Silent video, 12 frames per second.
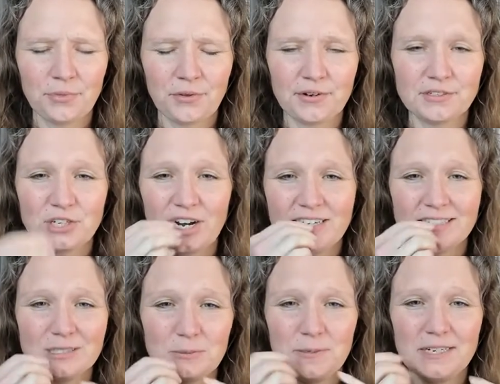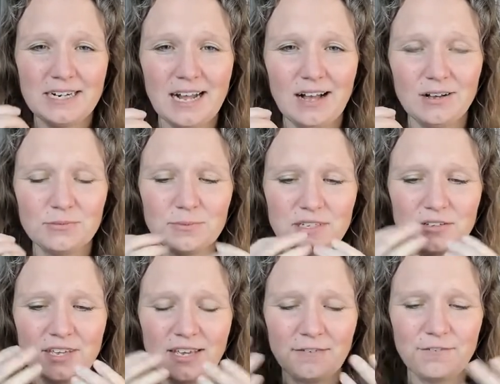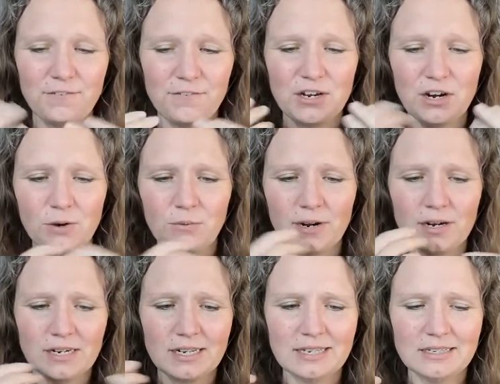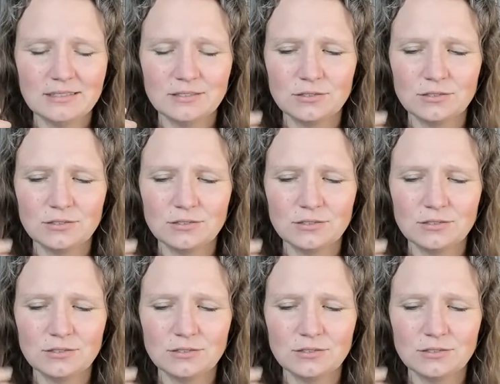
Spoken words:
or try to spit it out, but you can't figure out where it is,